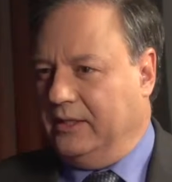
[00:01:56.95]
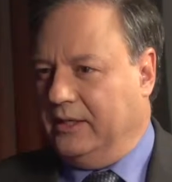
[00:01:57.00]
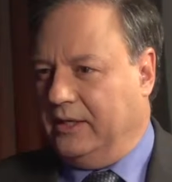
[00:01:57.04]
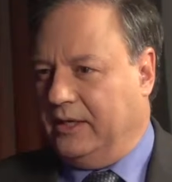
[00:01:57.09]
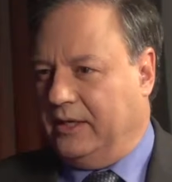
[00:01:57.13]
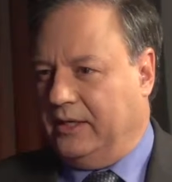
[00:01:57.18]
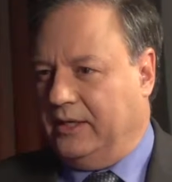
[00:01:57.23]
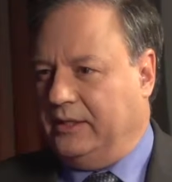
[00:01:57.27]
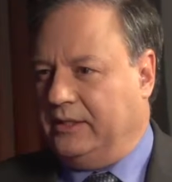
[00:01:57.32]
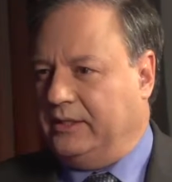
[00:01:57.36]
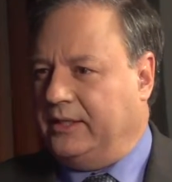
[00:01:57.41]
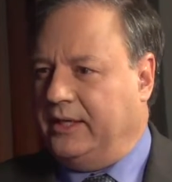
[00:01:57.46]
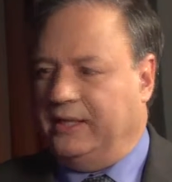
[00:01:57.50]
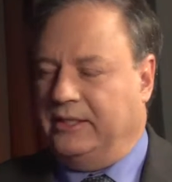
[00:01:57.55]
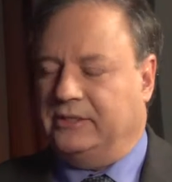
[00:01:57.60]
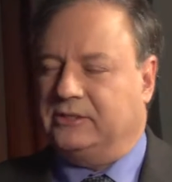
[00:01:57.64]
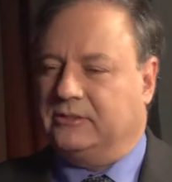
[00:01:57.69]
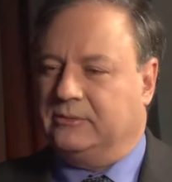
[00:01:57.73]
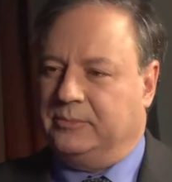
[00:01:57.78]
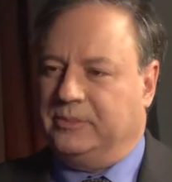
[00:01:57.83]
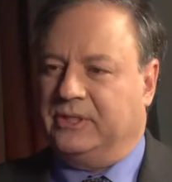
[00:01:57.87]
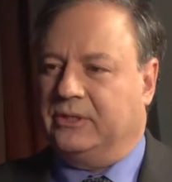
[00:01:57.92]
a
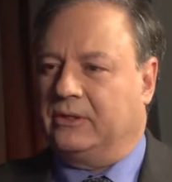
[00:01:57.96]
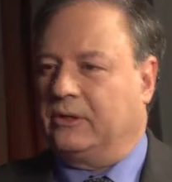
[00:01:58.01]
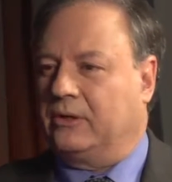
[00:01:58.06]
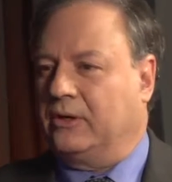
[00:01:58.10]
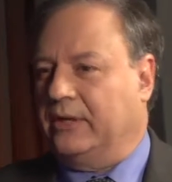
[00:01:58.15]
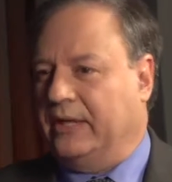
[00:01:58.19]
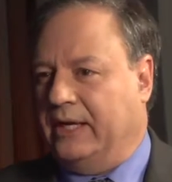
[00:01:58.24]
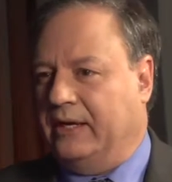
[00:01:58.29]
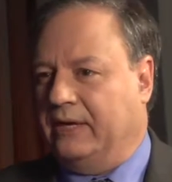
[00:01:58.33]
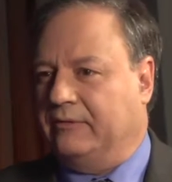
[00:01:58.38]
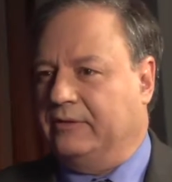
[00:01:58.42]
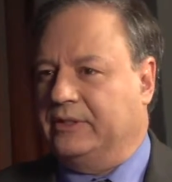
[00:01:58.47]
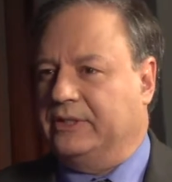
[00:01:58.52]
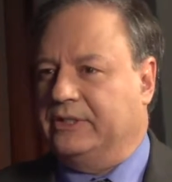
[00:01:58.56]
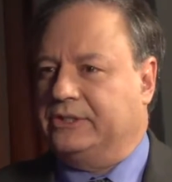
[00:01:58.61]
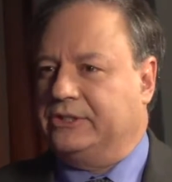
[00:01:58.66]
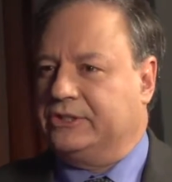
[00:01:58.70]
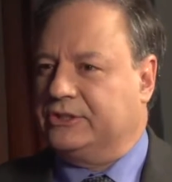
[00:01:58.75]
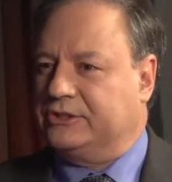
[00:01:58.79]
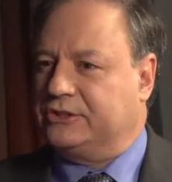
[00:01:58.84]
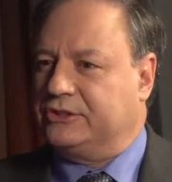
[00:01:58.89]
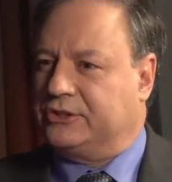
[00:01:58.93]
case of beer on
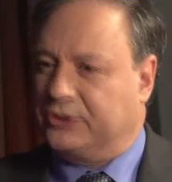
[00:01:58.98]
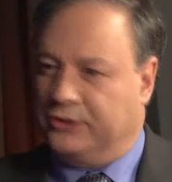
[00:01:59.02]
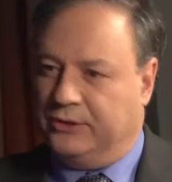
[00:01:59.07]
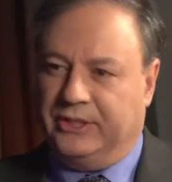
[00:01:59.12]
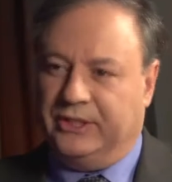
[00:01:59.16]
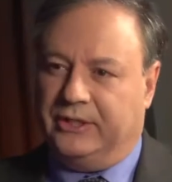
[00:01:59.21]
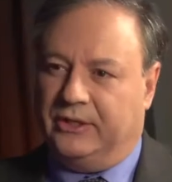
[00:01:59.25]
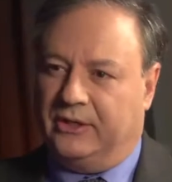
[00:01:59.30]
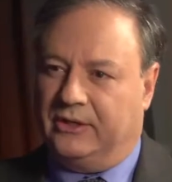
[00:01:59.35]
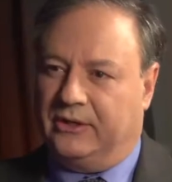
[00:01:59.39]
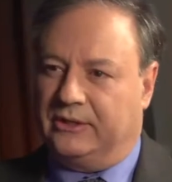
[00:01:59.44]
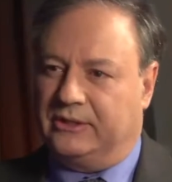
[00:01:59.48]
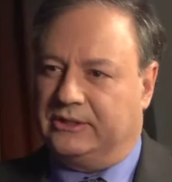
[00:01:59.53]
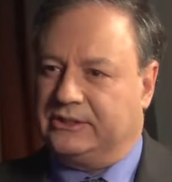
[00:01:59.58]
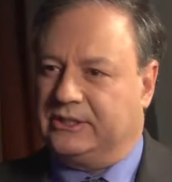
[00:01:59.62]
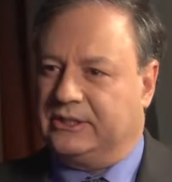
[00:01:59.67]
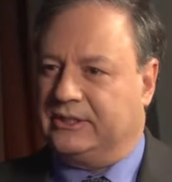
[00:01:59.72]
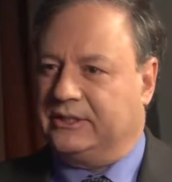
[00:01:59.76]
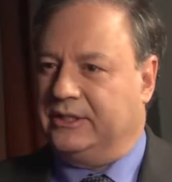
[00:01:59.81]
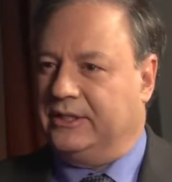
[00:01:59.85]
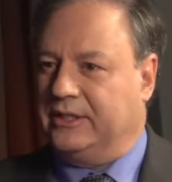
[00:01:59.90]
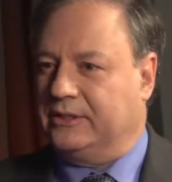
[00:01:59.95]
average is $30
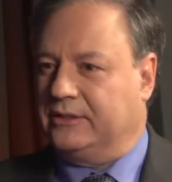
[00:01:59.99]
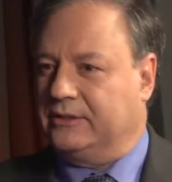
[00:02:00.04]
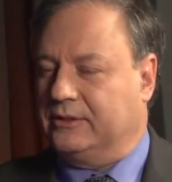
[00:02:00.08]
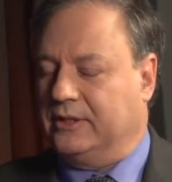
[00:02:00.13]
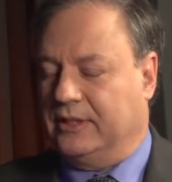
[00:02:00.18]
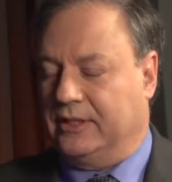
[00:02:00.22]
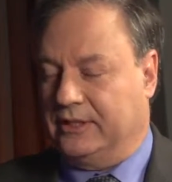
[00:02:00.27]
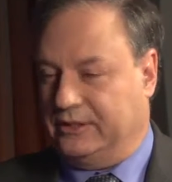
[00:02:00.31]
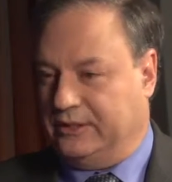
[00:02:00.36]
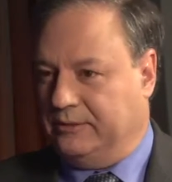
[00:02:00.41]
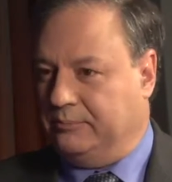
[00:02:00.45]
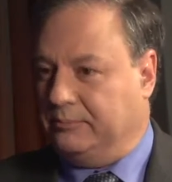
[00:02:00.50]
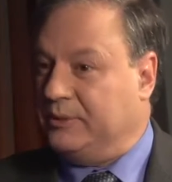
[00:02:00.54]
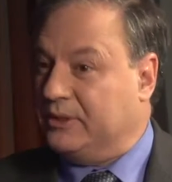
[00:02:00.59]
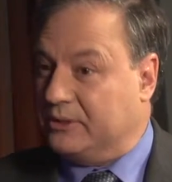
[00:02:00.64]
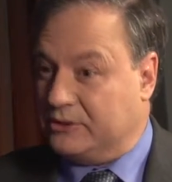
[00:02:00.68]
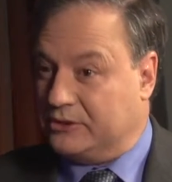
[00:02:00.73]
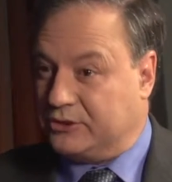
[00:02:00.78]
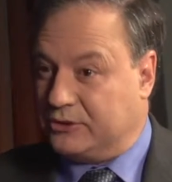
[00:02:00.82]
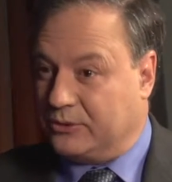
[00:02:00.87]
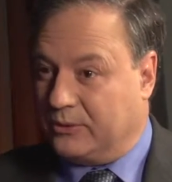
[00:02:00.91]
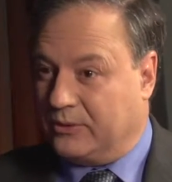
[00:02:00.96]
at the, at the
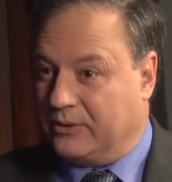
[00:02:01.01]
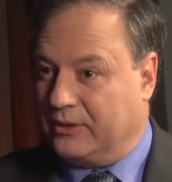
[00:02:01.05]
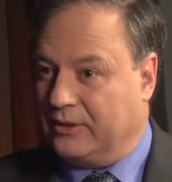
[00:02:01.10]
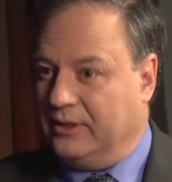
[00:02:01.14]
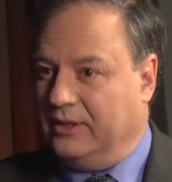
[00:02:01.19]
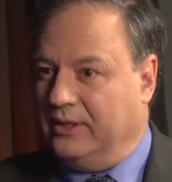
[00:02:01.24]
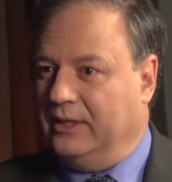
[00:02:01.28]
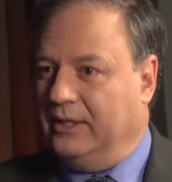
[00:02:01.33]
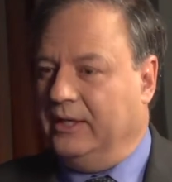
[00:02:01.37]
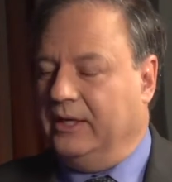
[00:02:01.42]
beer store,